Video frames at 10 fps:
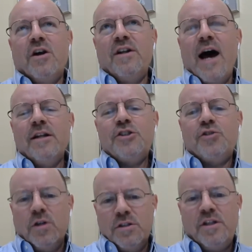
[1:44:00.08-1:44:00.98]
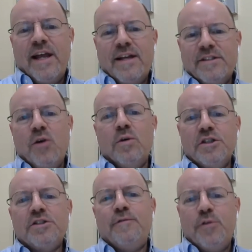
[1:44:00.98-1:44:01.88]
not as strong today as they were
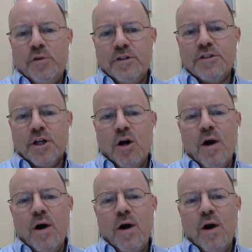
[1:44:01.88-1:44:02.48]
just a few years ago.